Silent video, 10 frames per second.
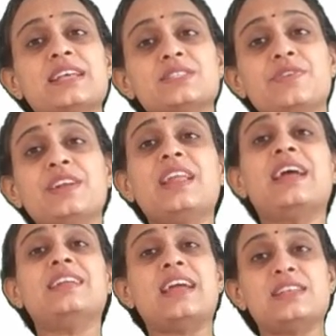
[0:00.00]
S1
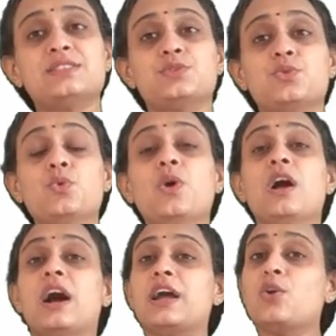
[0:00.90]
and S2
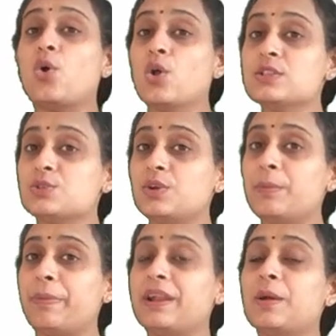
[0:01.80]
are also
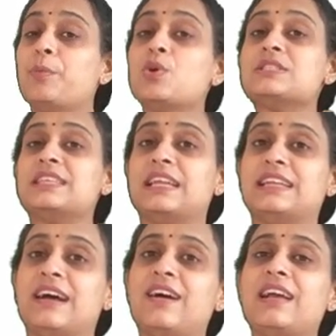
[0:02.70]
depend upon
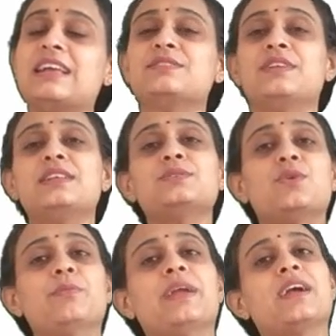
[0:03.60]
zeta as well as
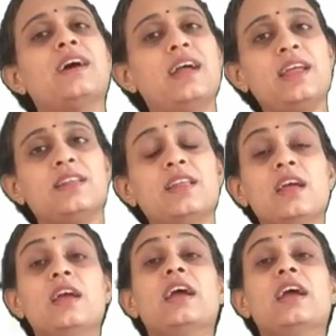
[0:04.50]
omega n,